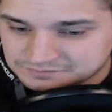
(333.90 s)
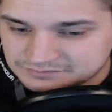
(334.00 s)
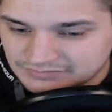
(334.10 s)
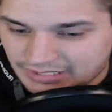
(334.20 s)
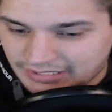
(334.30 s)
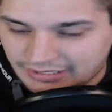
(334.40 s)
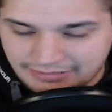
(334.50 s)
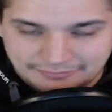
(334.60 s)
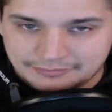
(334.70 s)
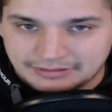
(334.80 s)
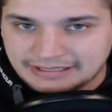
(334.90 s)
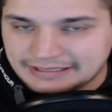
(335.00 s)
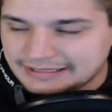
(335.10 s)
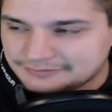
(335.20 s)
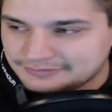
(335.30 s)
I don't know. I
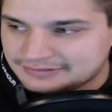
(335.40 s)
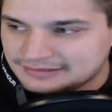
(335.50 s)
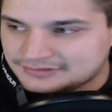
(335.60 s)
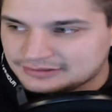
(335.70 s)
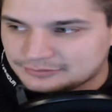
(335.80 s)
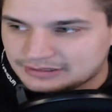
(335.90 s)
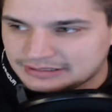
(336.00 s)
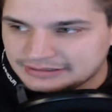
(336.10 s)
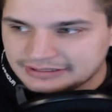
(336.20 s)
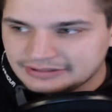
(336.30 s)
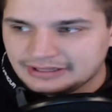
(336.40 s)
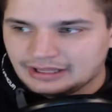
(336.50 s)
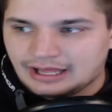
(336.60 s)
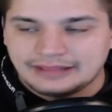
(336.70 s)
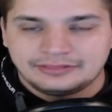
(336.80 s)
can't really think of another one.
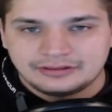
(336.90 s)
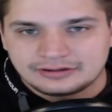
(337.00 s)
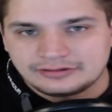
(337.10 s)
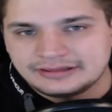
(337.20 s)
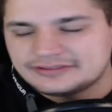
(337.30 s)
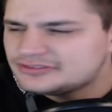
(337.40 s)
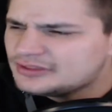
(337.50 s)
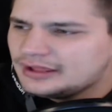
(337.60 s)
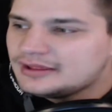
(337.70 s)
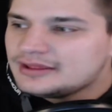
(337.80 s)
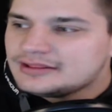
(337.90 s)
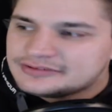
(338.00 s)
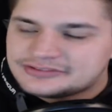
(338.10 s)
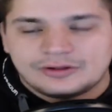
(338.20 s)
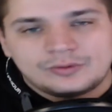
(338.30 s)
I literally, this
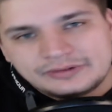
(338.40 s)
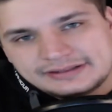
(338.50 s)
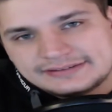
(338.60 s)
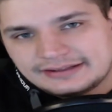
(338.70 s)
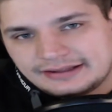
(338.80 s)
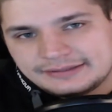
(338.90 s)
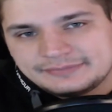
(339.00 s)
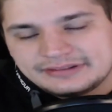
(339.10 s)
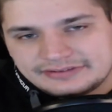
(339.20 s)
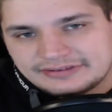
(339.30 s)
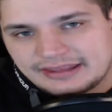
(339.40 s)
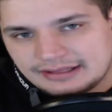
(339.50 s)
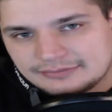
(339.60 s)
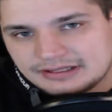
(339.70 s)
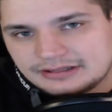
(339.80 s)
is the only time in this
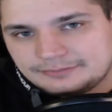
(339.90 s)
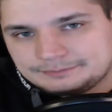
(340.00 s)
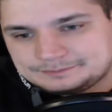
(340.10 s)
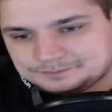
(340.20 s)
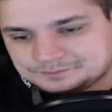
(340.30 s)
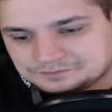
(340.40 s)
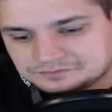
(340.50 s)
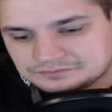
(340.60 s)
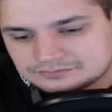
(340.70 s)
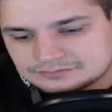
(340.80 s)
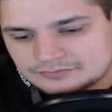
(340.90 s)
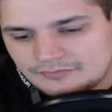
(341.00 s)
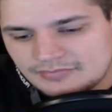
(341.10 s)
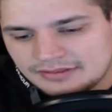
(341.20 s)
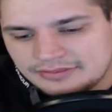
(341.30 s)
anime
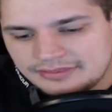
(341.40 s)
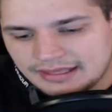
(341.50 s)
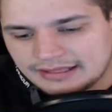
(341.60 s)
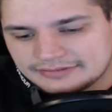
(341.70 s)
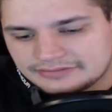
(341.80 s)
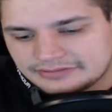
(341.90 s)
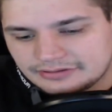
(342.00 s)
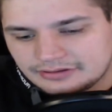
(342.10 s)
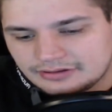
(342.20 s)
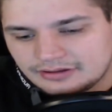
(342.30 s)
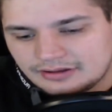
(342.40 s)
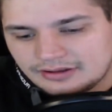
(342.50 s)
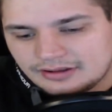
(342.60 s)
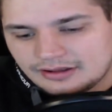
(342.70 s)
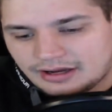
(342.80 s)
that
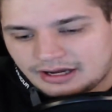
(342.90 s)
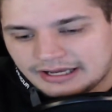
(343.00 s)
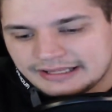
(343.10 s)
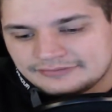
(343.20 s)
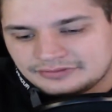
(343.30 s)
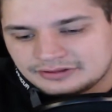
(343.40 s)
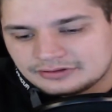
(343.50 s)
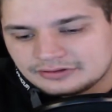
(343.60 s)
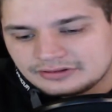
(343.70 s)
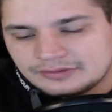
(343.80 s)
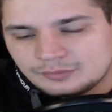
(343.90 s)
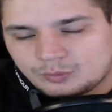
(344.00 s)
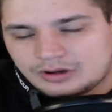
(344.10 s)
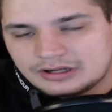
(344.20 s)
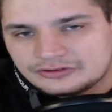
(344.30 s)
I have literally
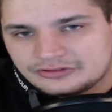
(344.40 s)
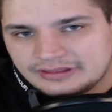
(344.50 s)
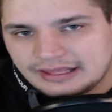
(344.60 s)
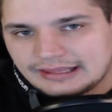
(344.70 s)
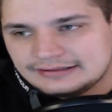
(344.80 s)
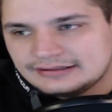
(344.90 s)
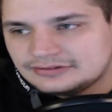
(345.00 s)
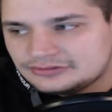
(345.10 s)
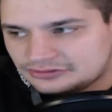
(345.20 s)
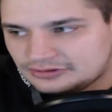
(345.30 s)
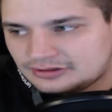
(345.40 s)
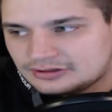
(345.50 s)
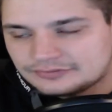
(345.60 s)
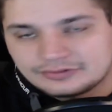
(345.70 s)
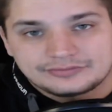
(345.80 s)
watched the ending song
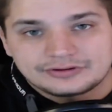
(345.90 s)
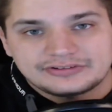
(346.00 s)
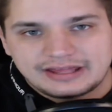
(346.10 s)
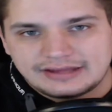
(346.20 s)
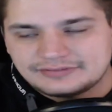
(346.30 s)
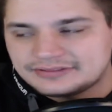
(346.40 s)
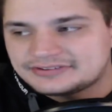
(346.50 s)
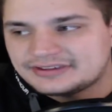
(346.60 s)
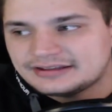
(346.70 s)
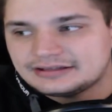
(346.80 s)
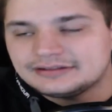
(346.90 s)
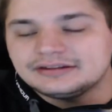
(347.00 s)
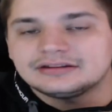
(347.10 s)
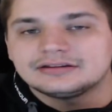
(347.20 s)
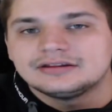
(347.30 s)
for the first half, not the second
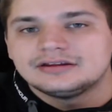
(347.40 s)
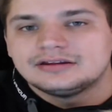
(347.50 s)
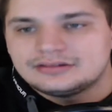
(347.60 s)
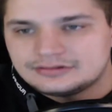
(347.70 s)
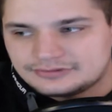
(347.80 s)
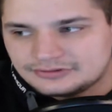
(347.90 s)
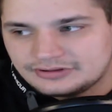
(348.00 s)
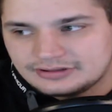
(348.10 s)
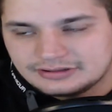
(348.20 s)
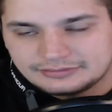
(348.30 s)
ending, the first ending.